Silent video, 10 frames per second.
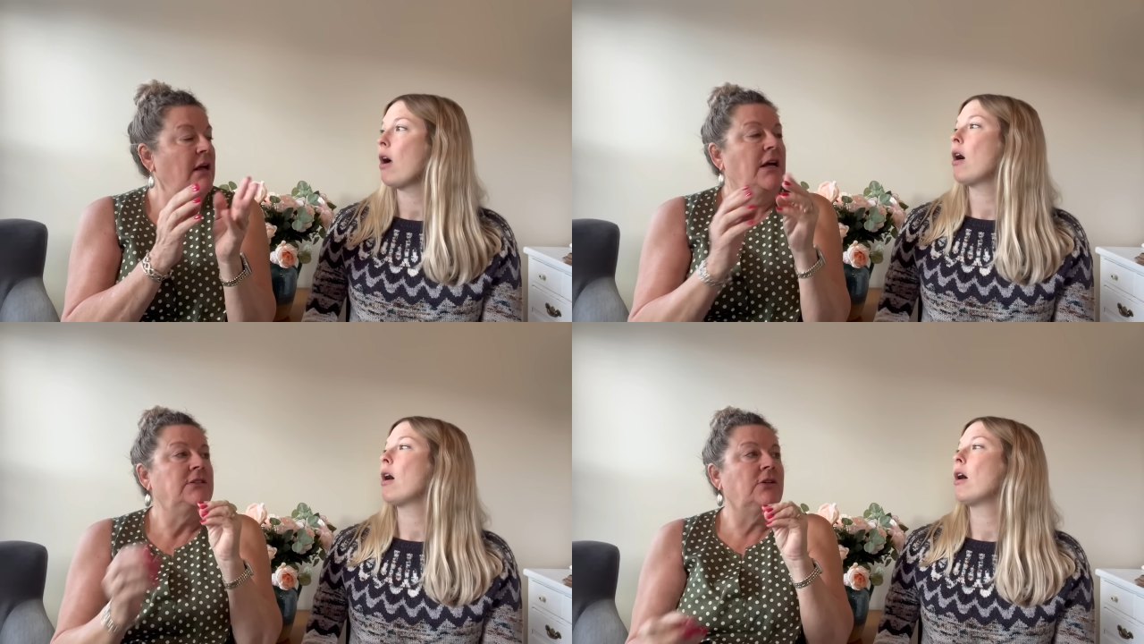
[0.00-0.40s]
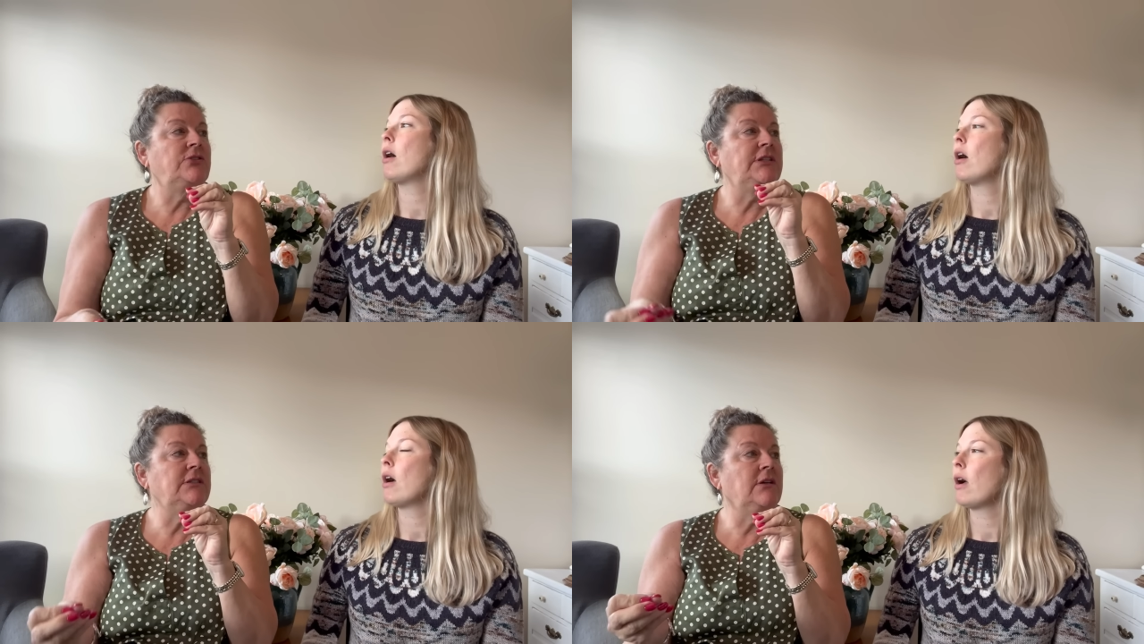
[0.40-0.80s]
Speaker 1: So
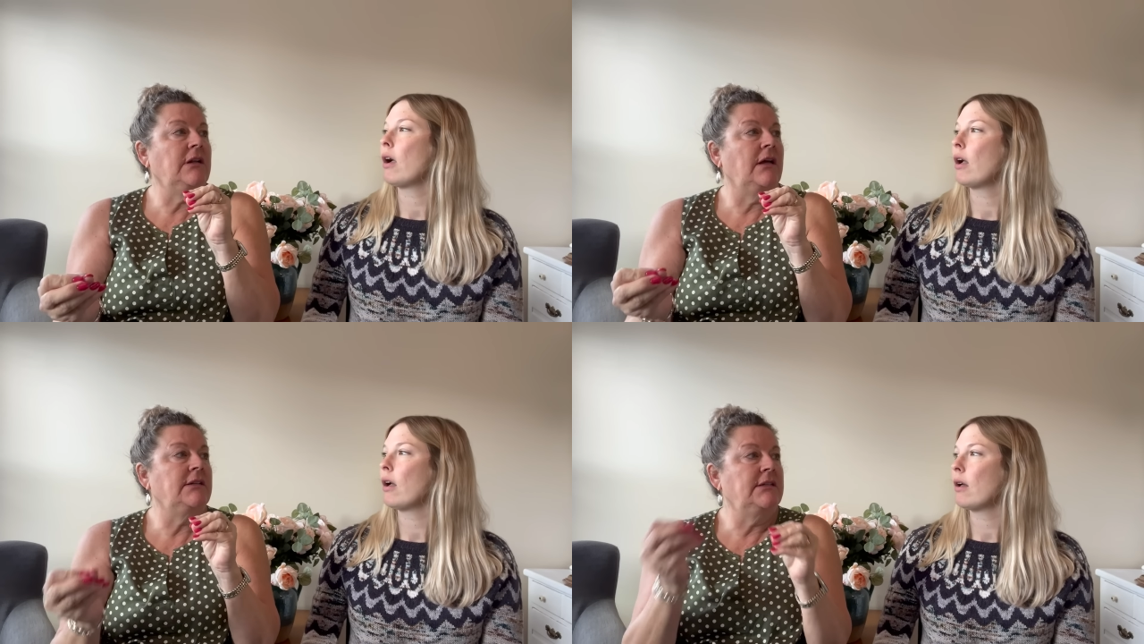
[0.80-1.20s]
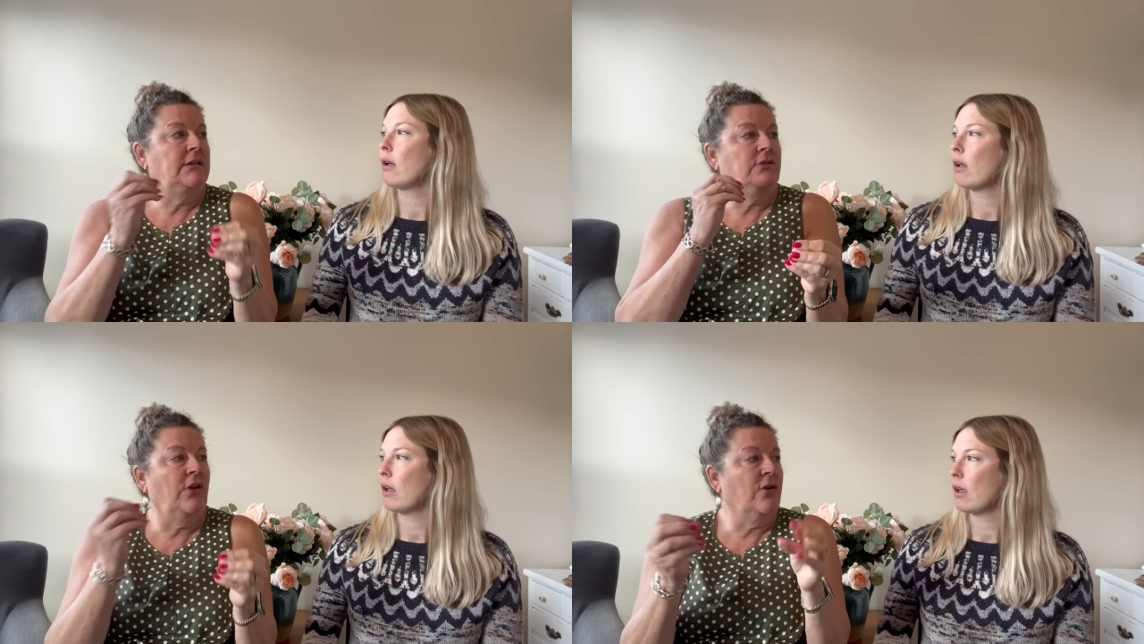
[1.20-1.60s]
she's gonna
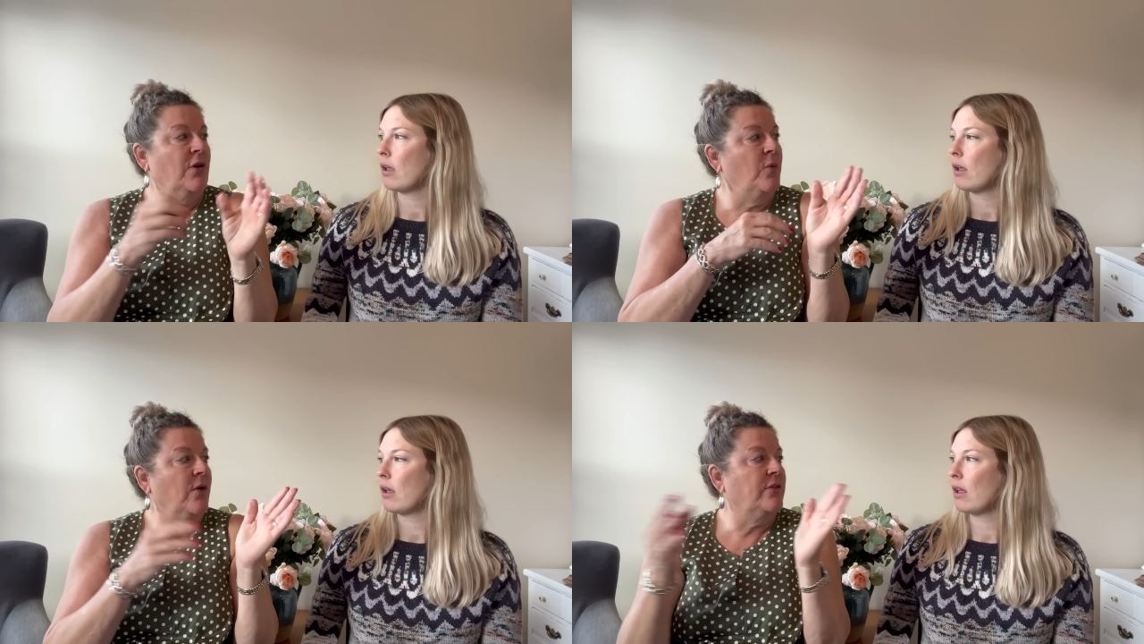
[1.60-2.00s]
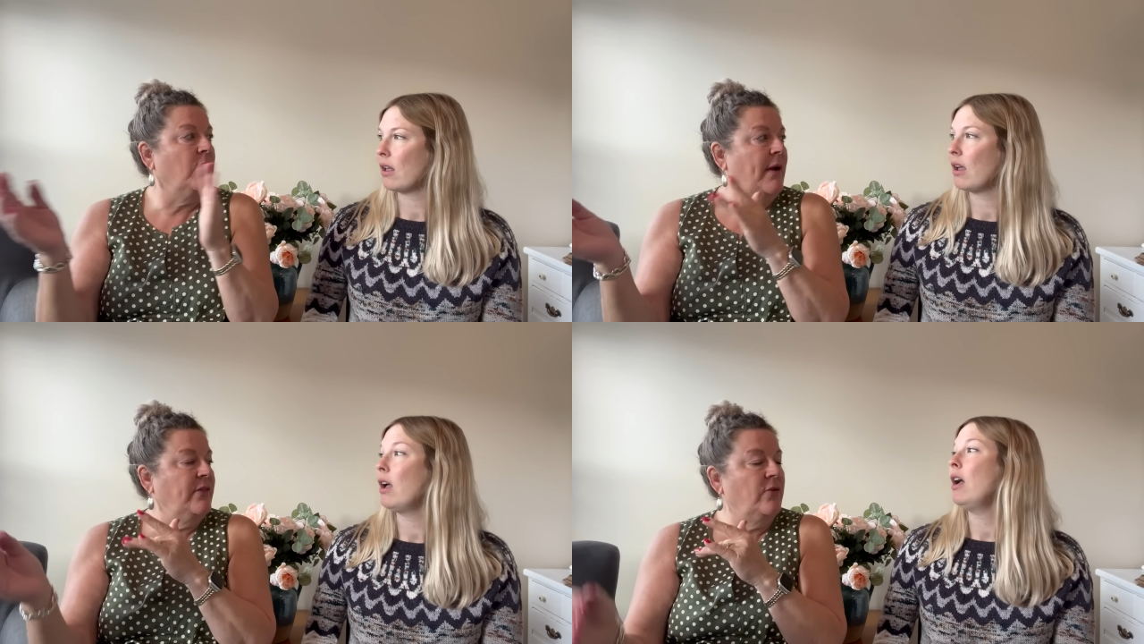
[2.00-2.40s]
they're gonna work their
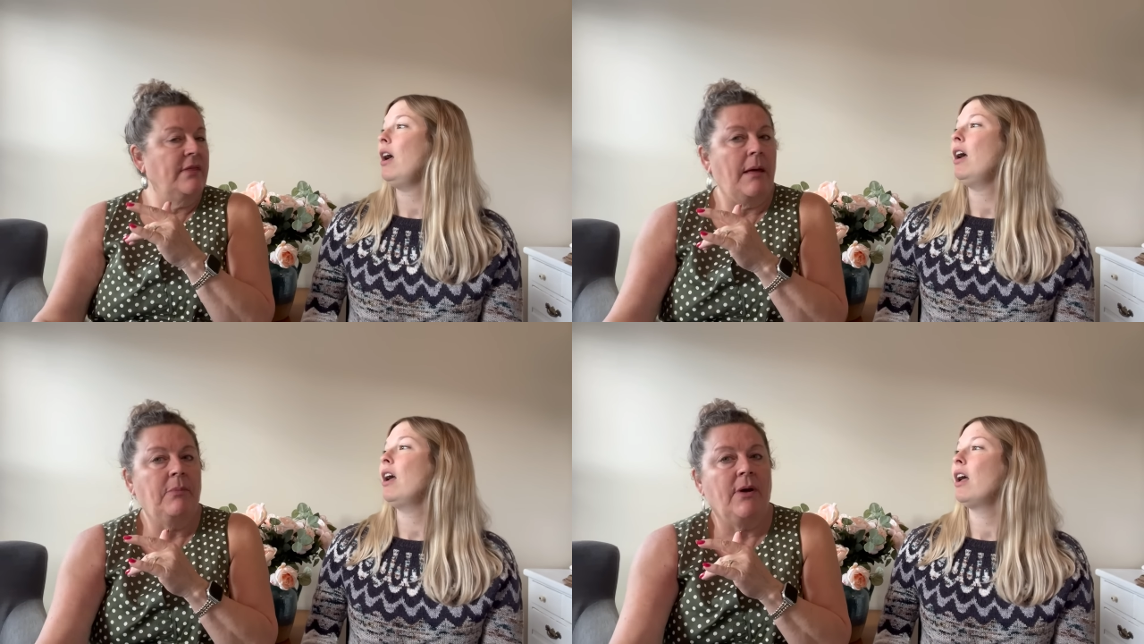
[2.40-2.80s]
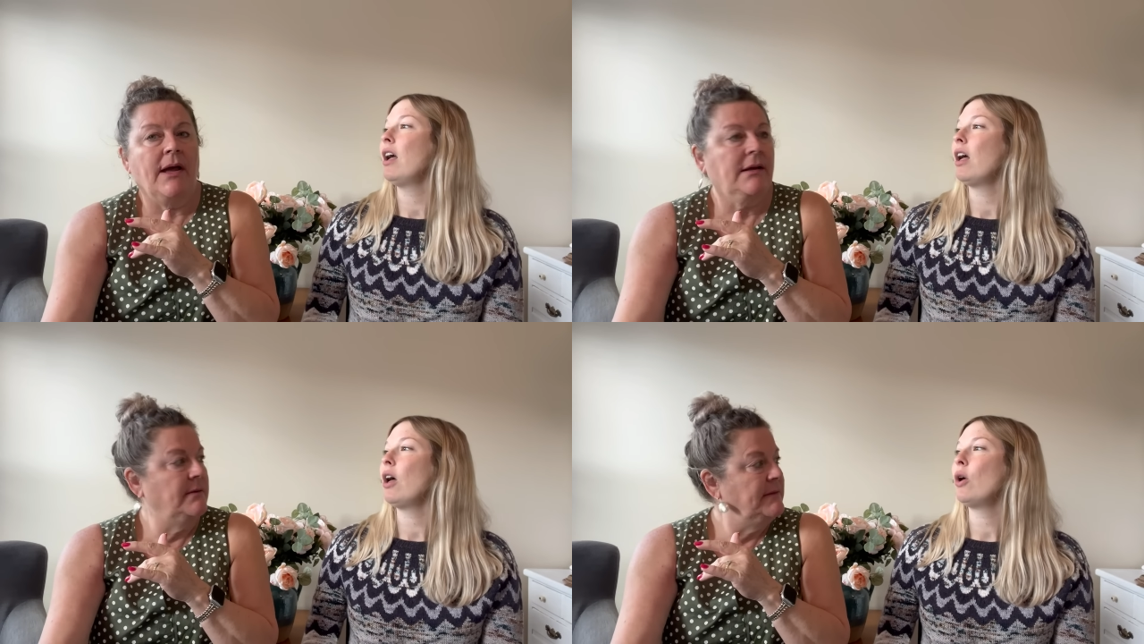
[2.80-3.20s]
way through that book.
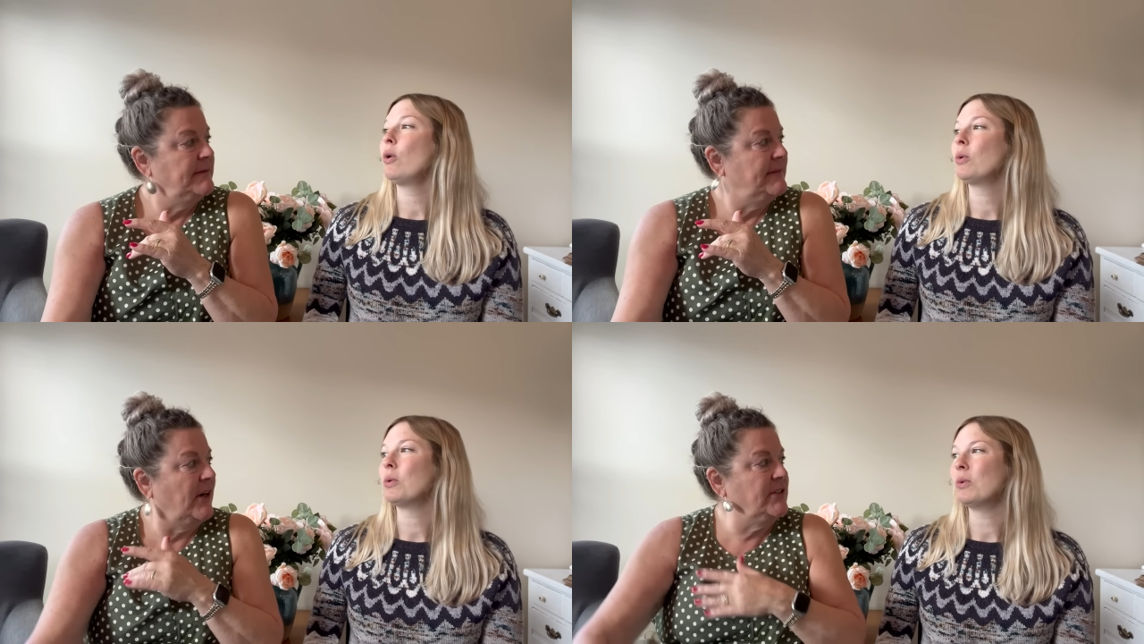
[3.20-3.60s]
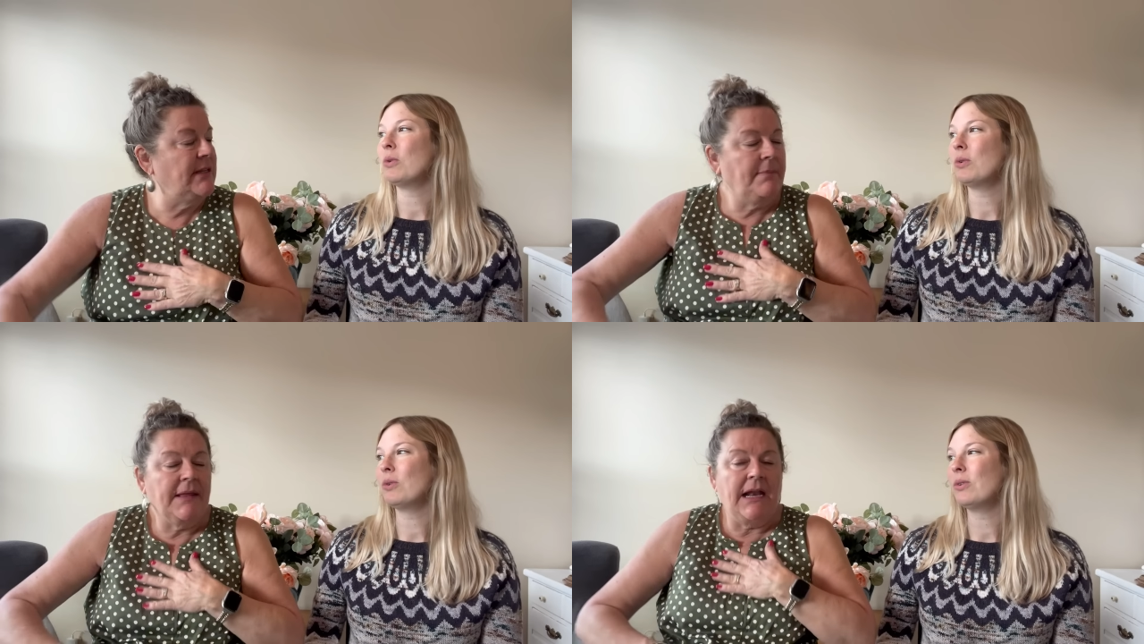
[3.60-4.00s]
Oh, cool. or
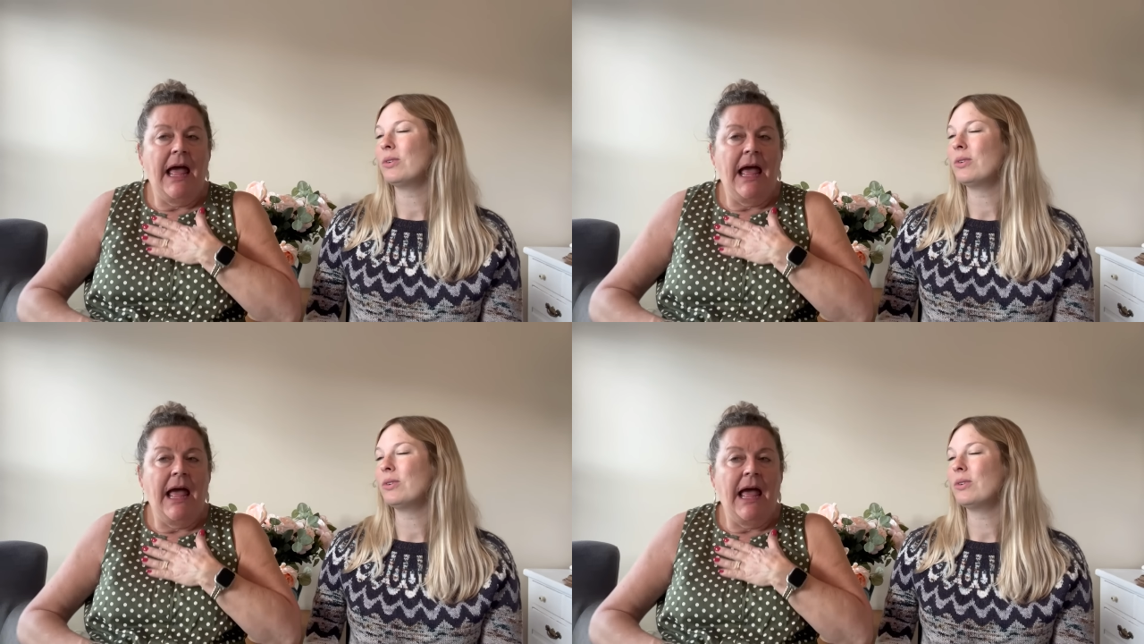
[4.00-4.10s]
something.